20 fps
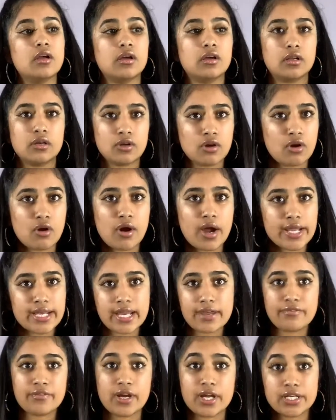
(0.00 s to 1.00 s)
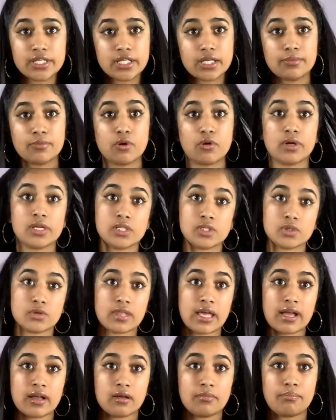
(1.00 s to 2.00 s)
no, I never ended up going to
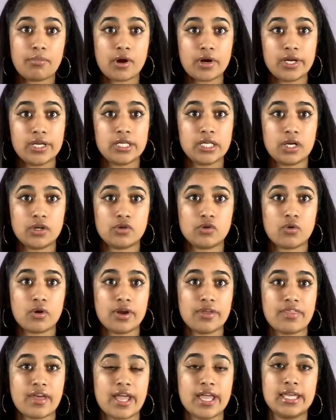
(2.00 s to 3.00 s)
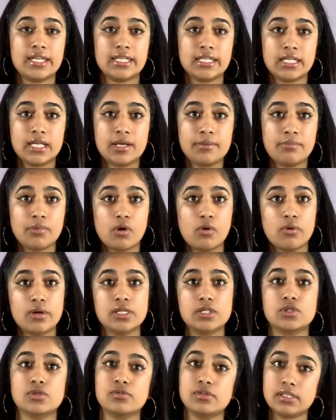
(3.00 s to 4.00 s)
that party down north. I ended up
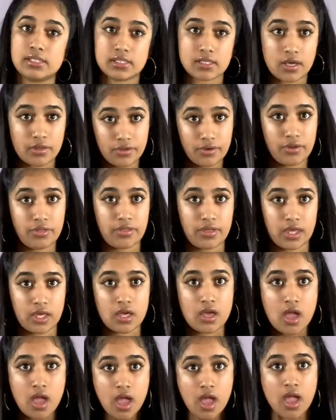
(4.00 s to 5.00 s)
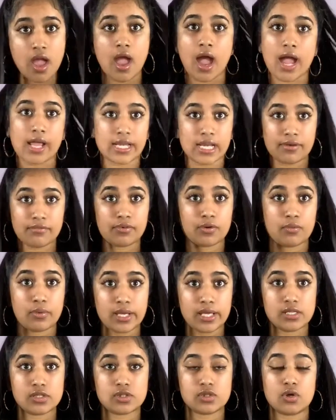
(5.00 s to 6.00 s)
going to this other thing. I never
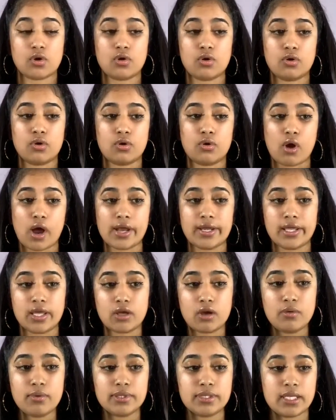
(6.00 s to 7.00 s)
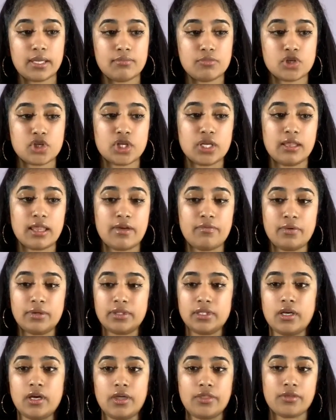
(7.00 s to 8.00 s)
went, so I didn't go with them. She left with
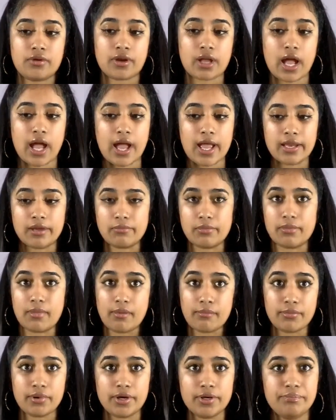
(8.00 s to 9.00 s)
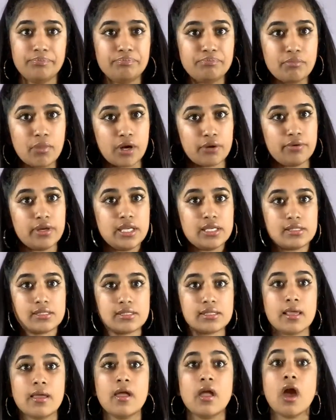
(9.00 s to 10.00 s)
the other guy. Remember?
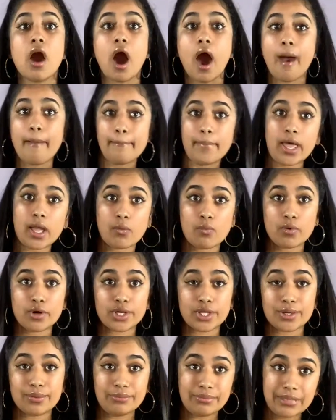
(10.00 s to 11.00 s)
Maurice. I'm like, what do you